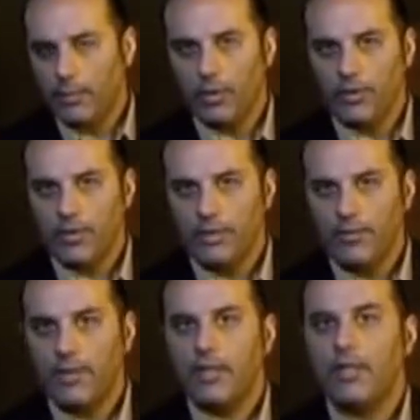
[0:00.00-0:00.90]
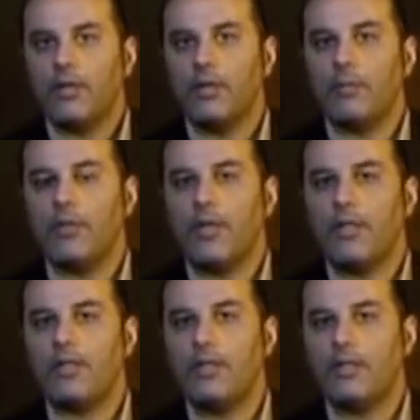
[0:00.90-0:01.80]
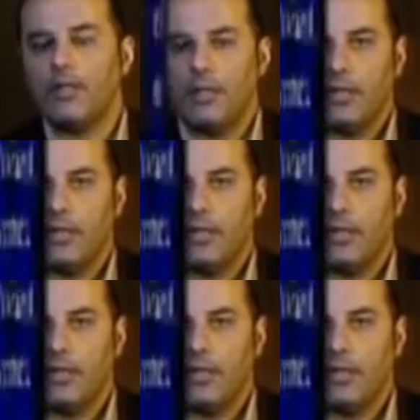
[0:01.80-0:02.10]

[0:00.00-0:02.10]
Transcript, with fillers: polar shift to the mythologies